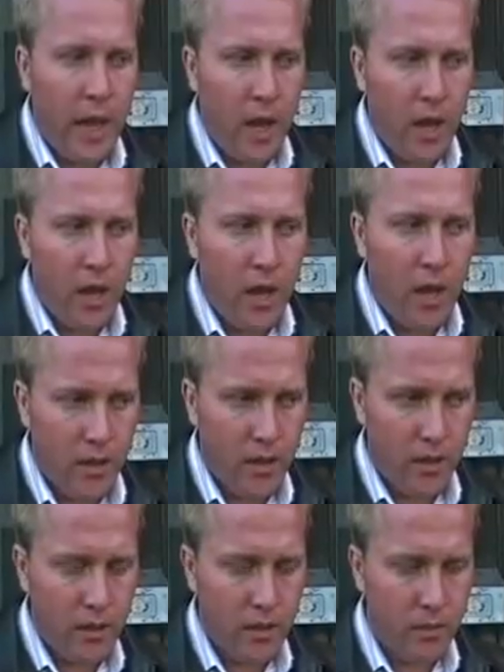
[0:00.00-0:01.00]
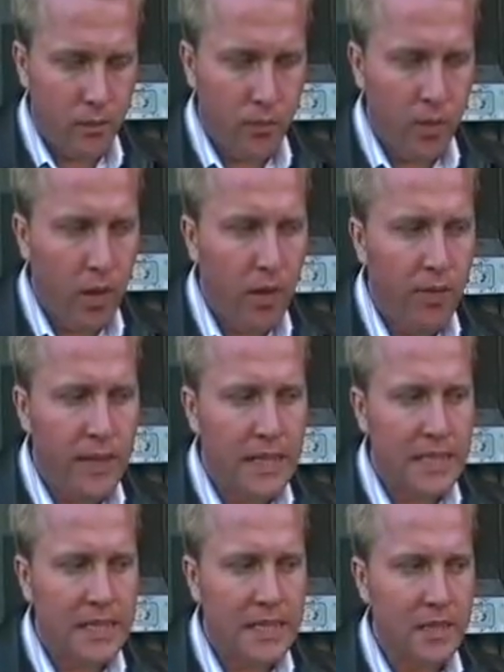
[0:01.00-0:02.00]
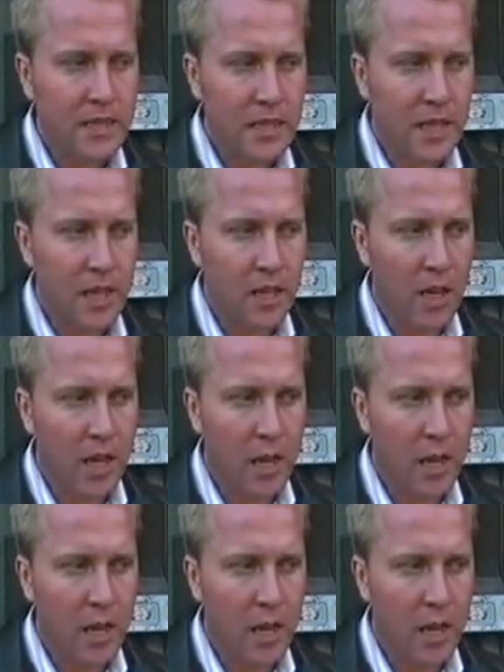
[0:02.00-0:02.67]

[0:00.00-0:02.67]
Now, there's a sense here,